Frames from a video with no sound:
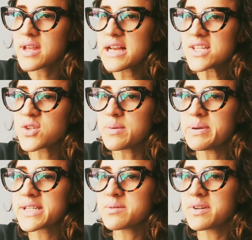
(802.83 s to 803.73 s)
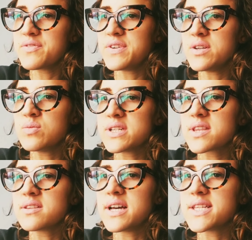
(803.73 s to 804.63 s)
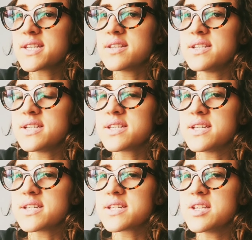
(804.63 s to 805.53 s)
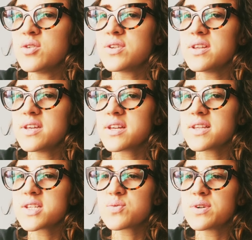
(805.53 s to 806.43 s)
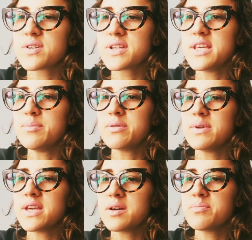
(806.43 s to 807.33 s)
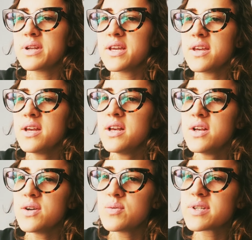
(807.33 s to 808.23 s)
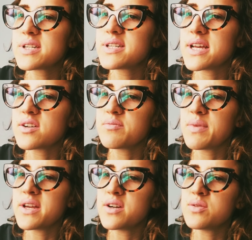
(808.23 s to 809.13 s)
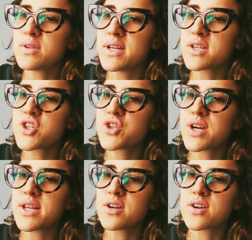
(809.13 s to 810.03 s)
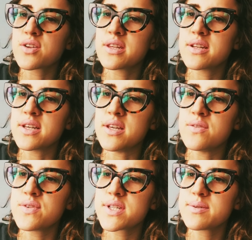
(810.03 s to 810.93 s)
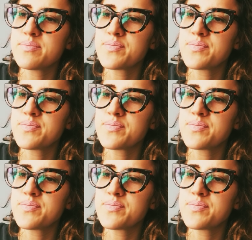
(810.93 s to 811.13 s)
So I picked up my feet and went to the lights in the distance. The only thing in this world keeping me company was the sound of my own legs treading earth and leaves.